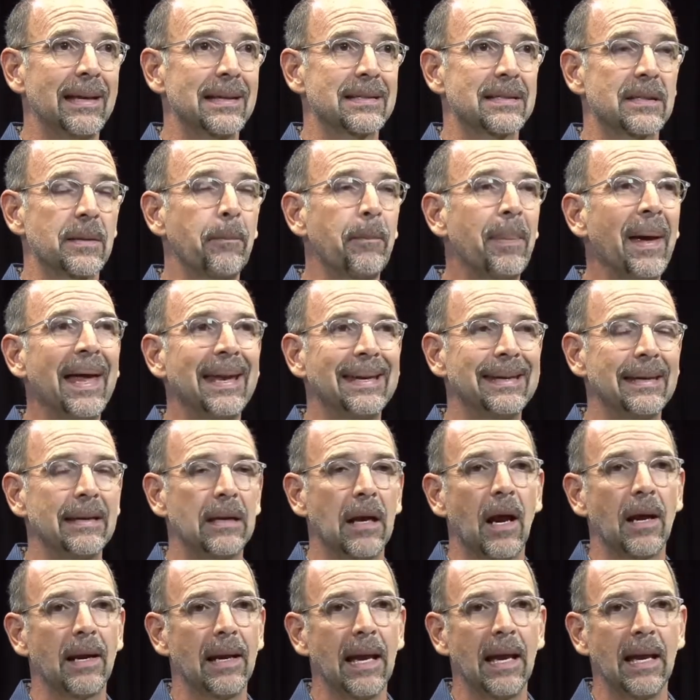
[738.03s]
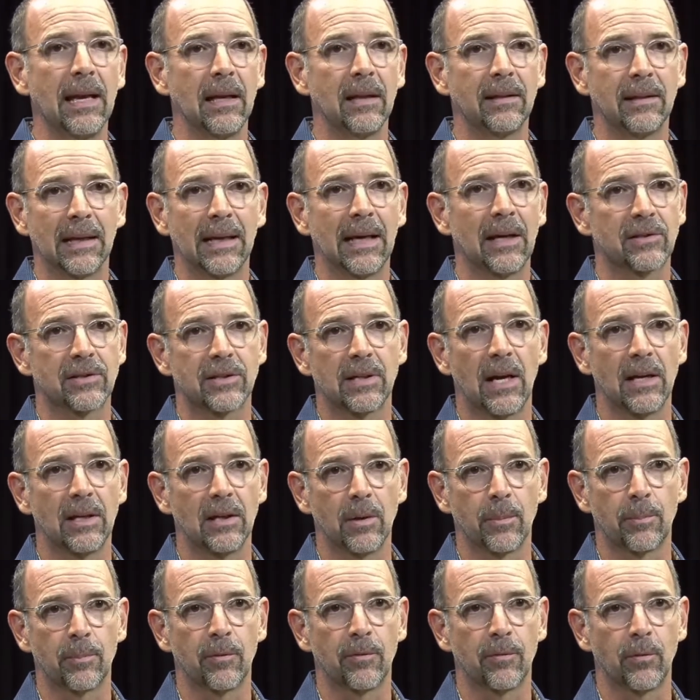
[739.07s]
that is dependent on anything
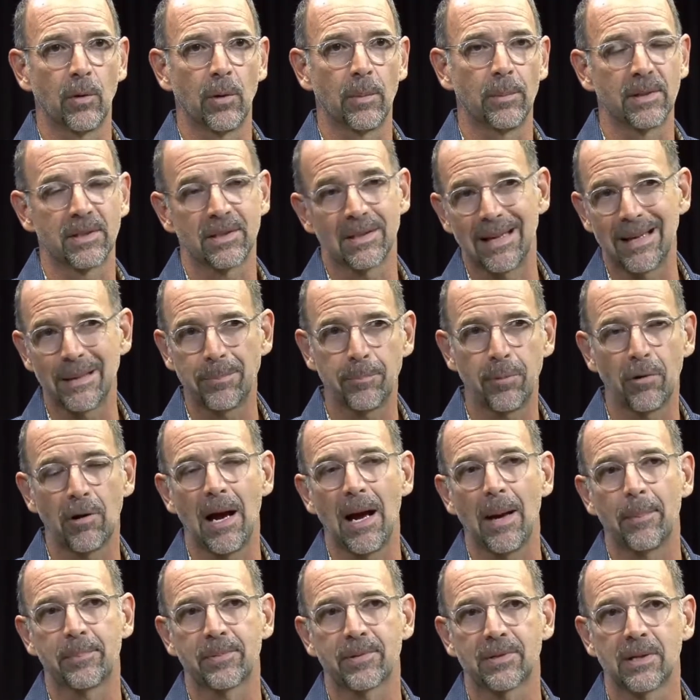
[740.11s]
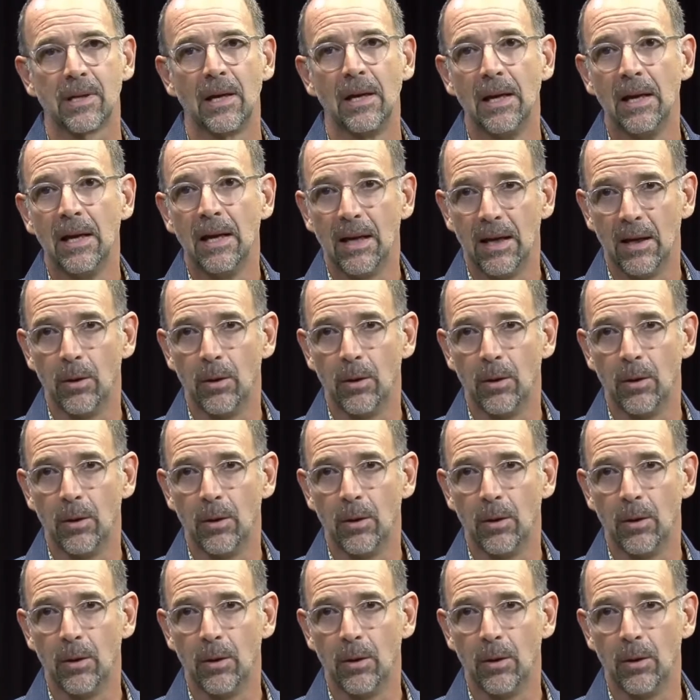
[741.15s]
outside of your performance, like props